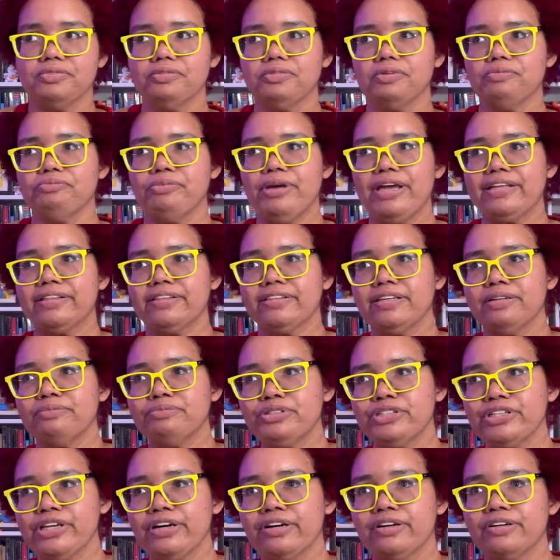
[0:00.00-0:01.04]
make
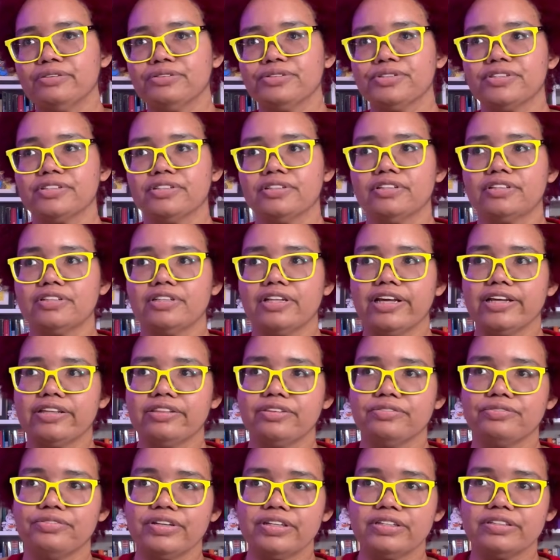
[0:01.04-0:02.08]
themselves look like
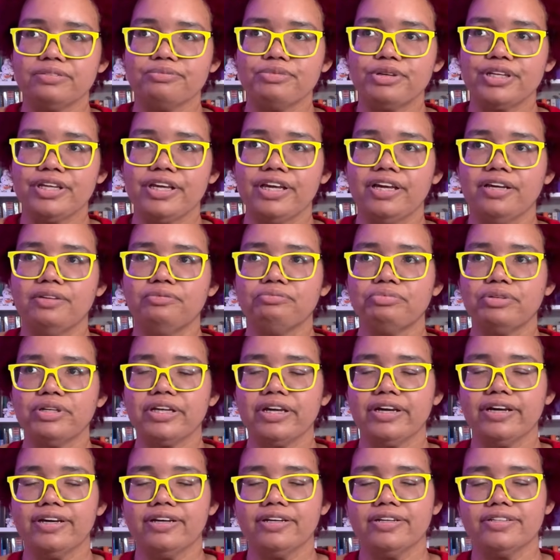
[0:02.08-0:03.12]
the victim again
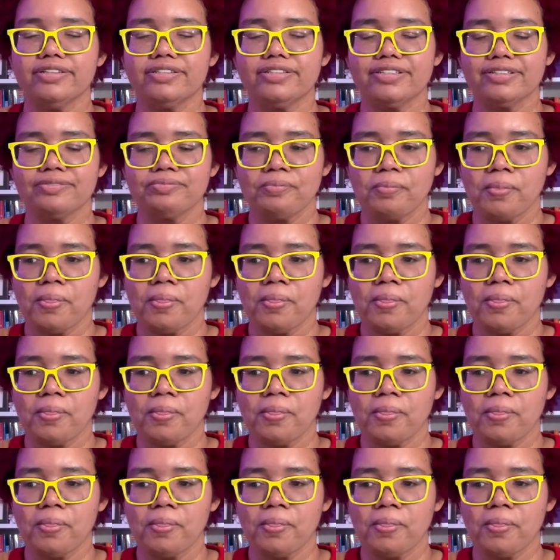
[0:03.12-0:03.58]
because